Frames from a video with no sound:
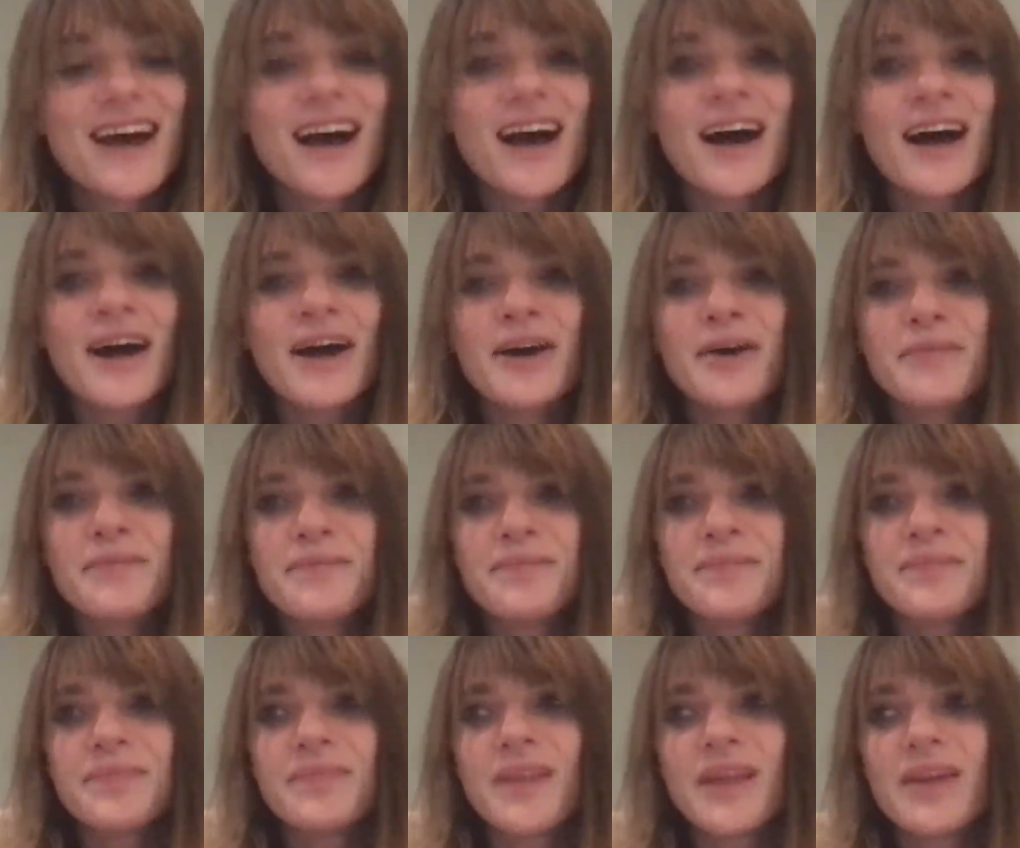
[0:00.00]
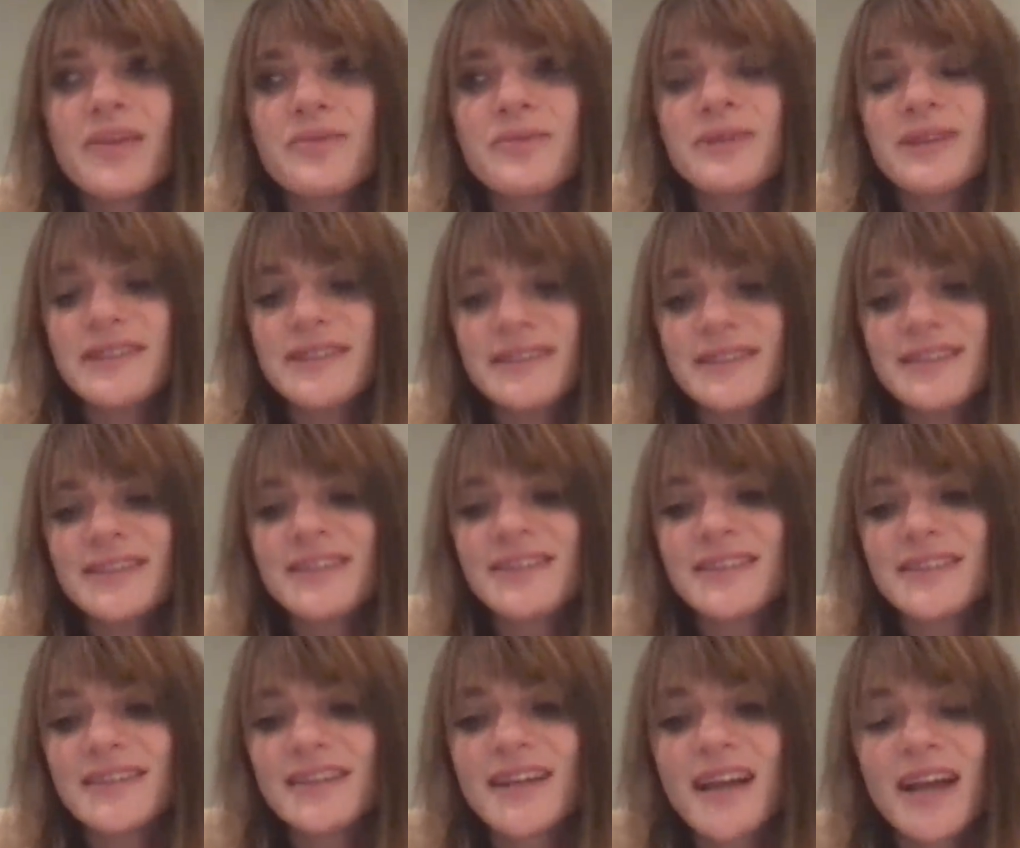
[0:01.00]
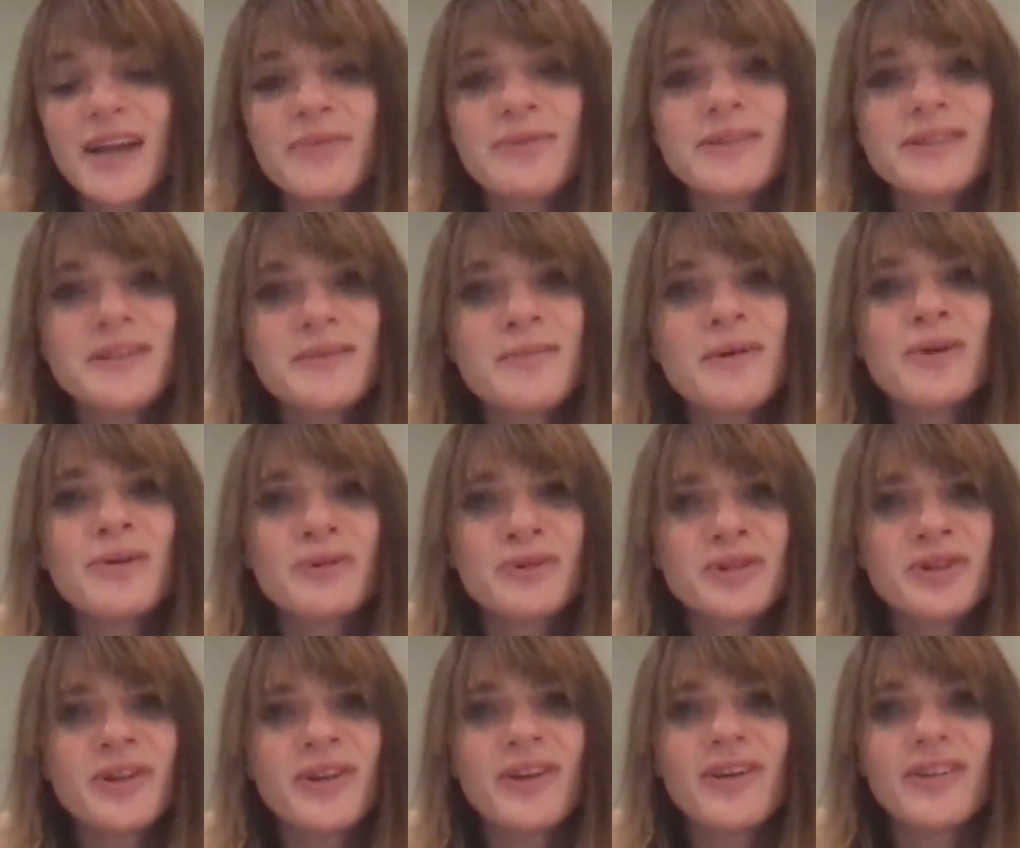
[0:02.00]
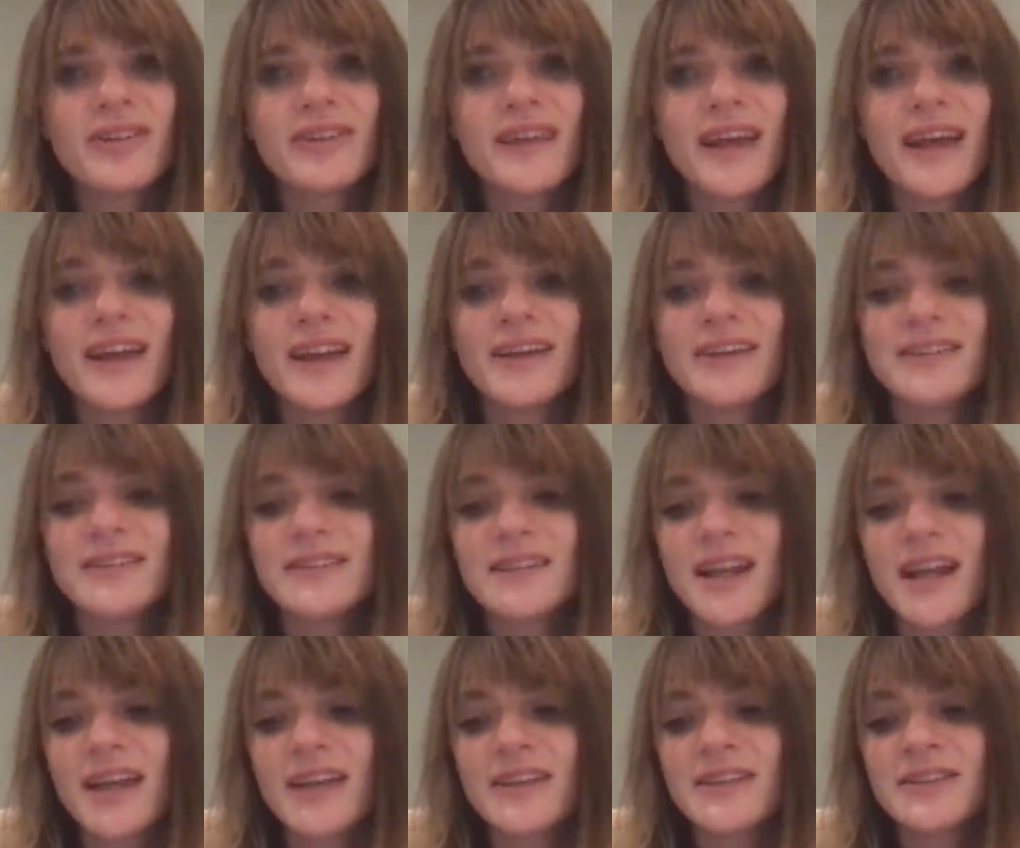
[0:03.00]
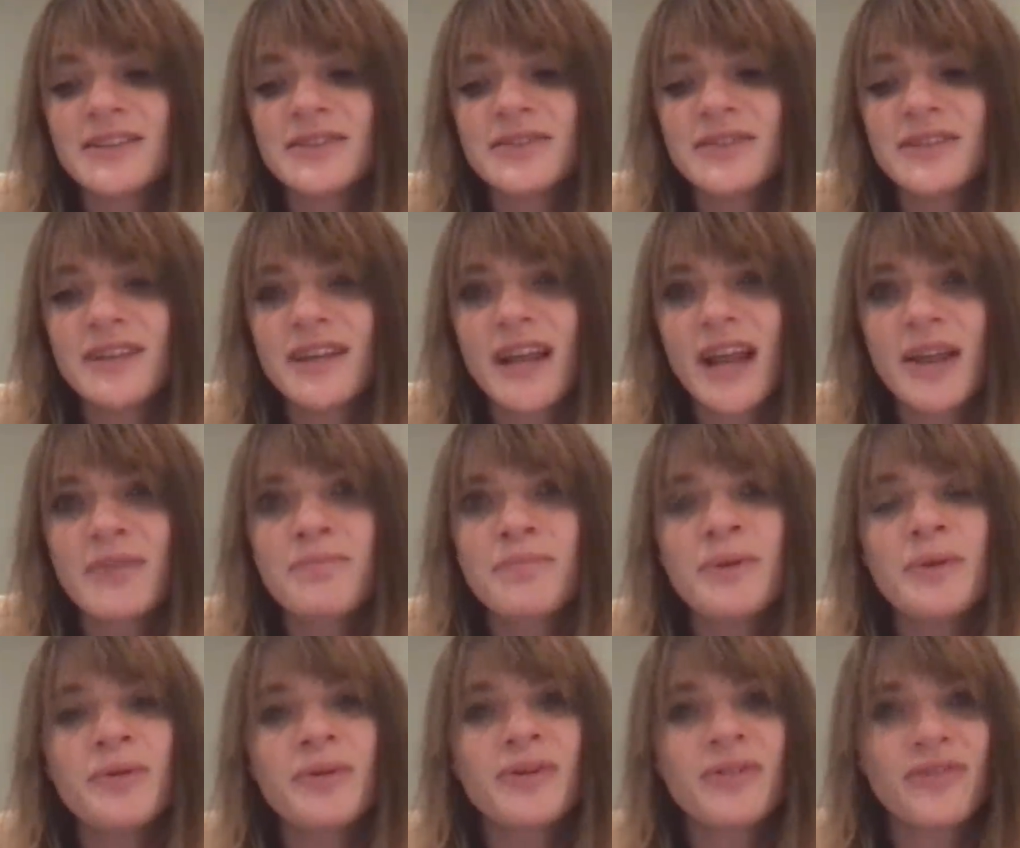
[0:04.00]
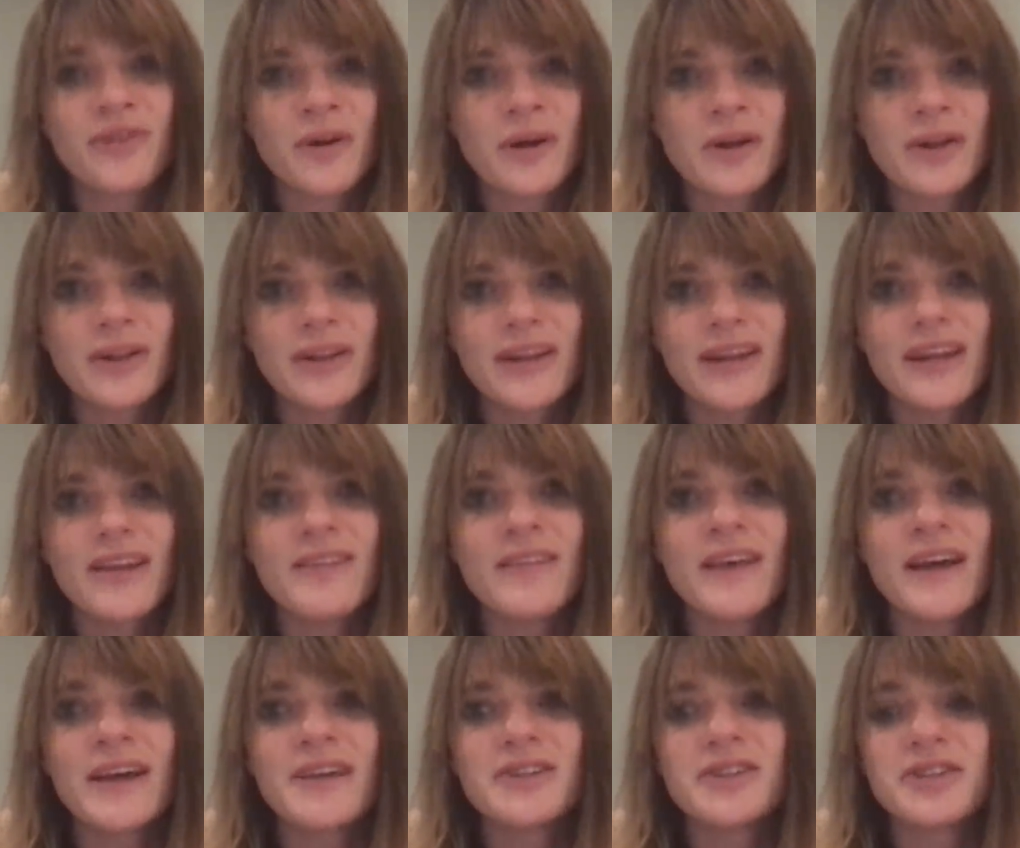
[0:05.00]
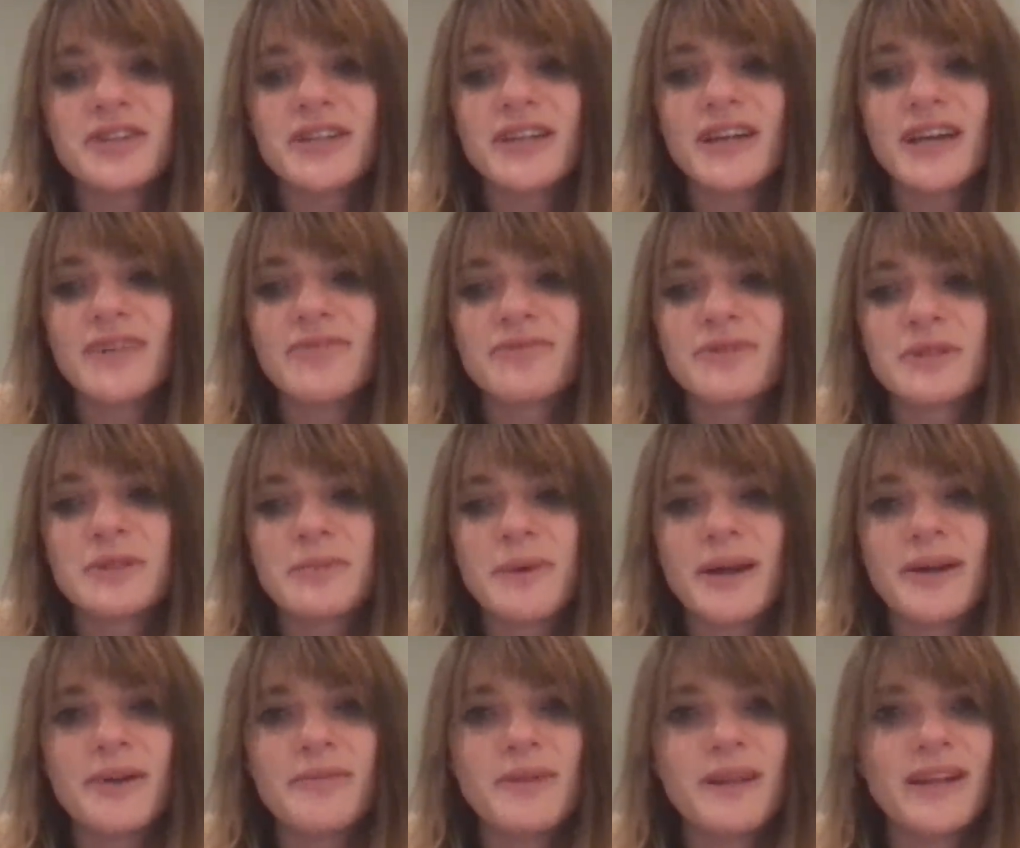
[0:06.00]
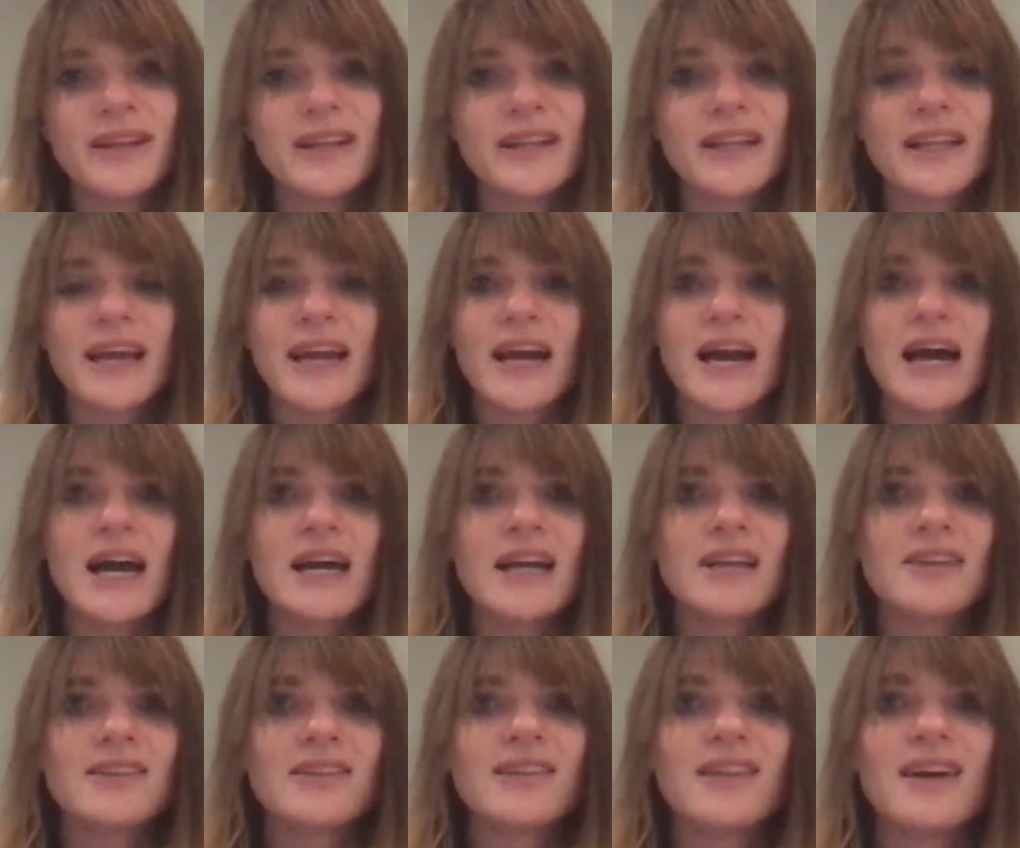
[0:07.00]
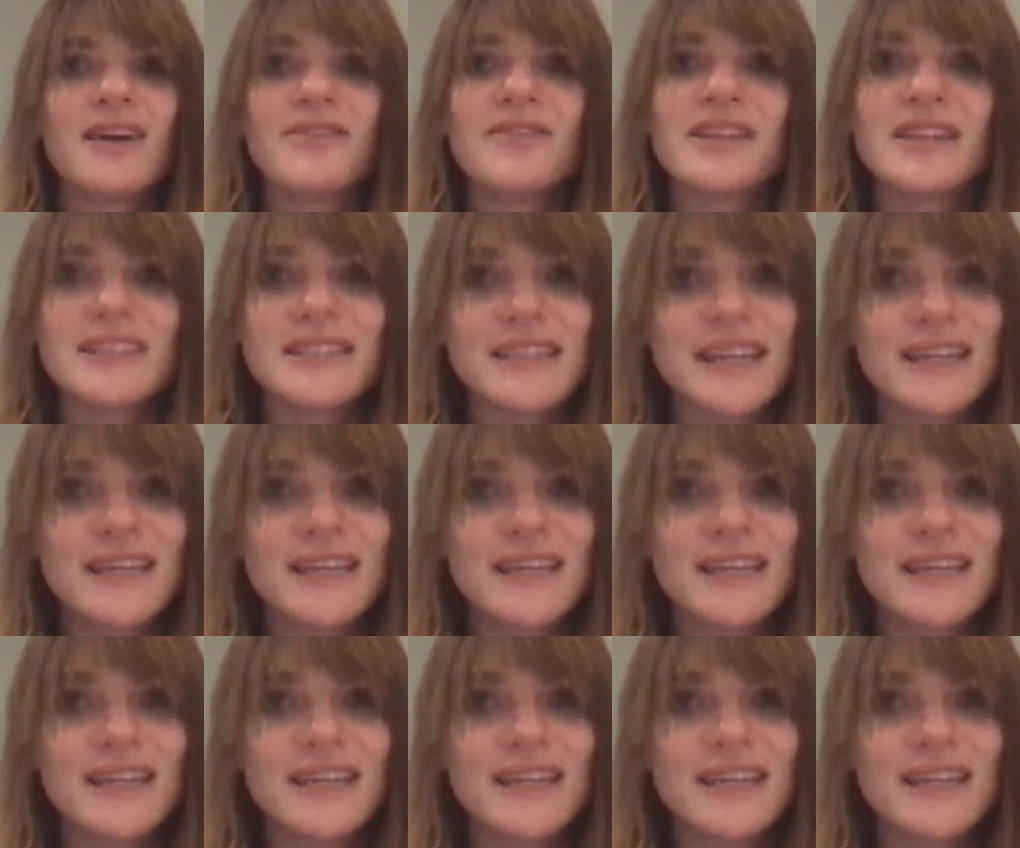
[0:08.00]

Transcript: It was emotional and beautiful in that she had responded immediately, like, I love this